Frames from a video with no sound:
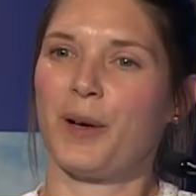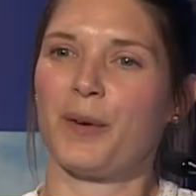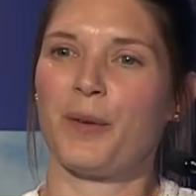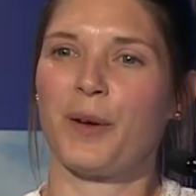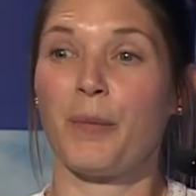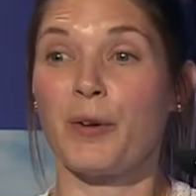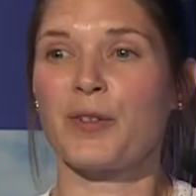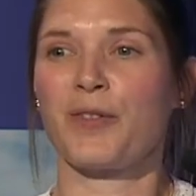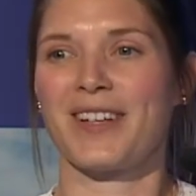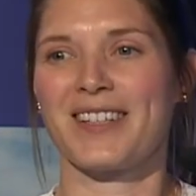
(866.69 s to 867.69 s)
Why were you
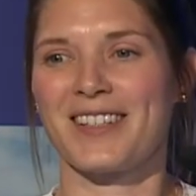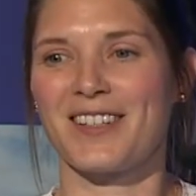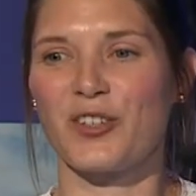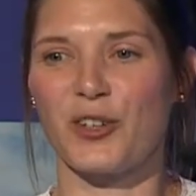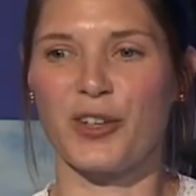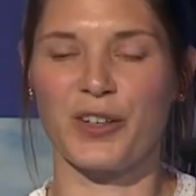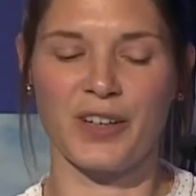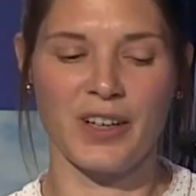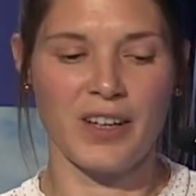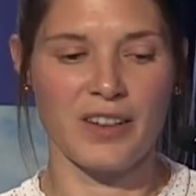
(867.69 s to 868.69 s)
motivated to
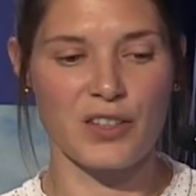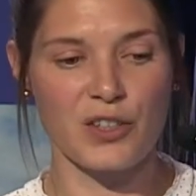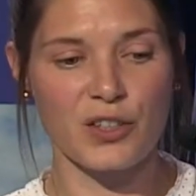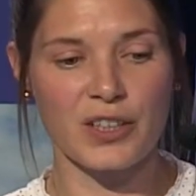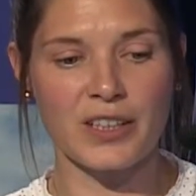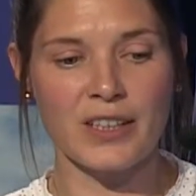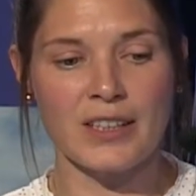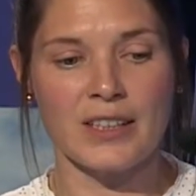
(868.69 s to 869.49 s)
join the study?